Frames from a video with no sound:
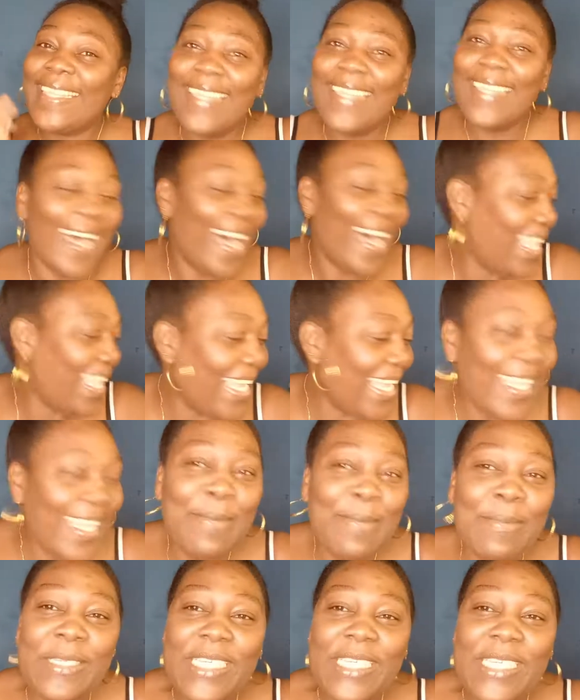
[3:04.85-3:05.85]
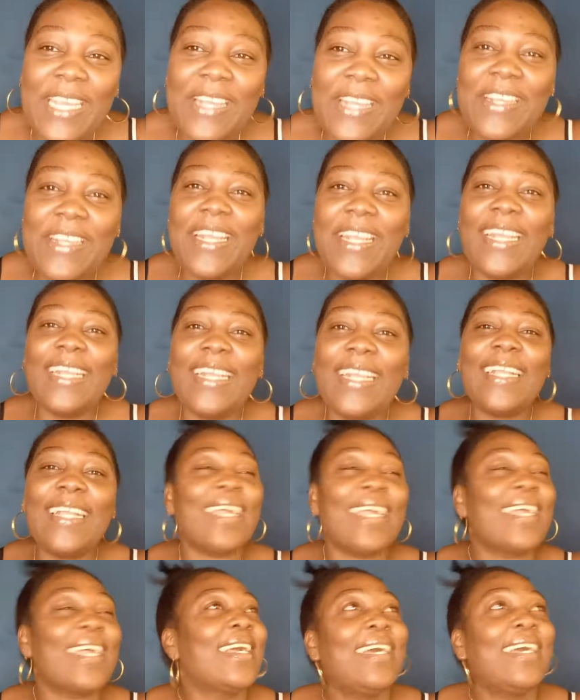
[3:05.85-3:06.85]
all of them share
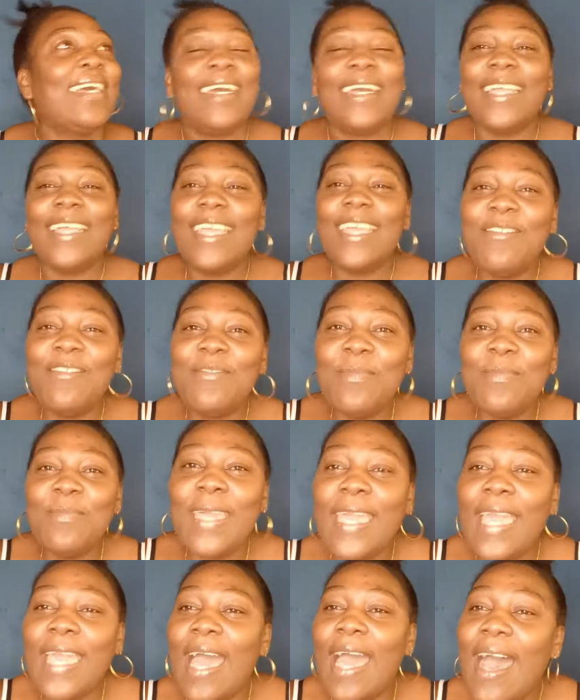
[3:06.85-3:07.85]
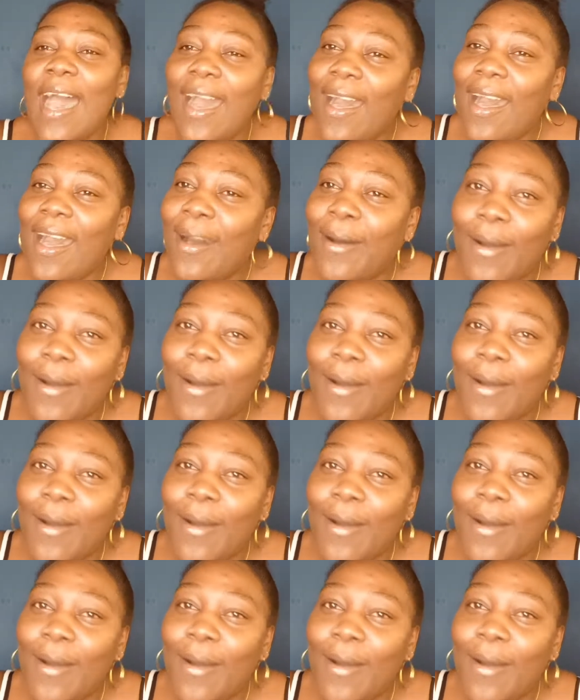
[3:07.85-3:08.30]
give me a